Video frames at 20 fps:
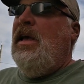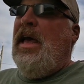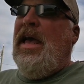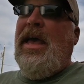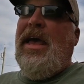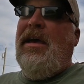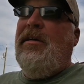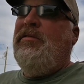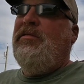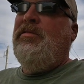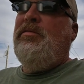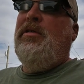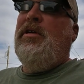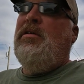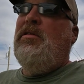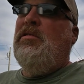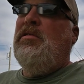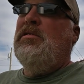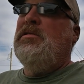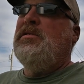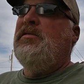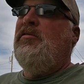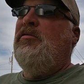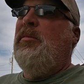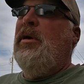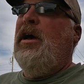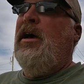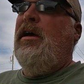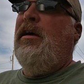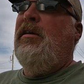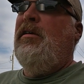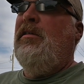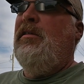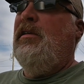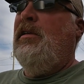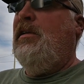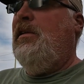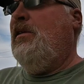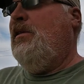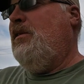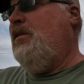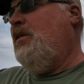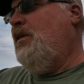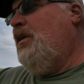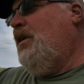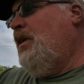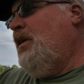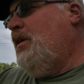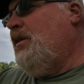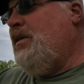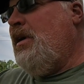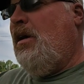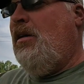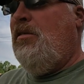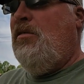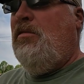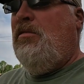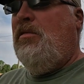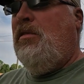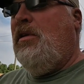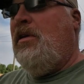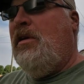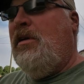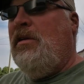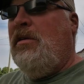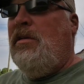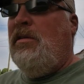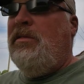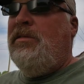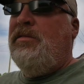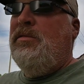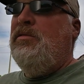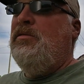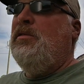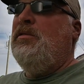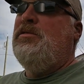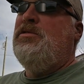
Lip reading: half, 3/4 of a mile down over the hill, through the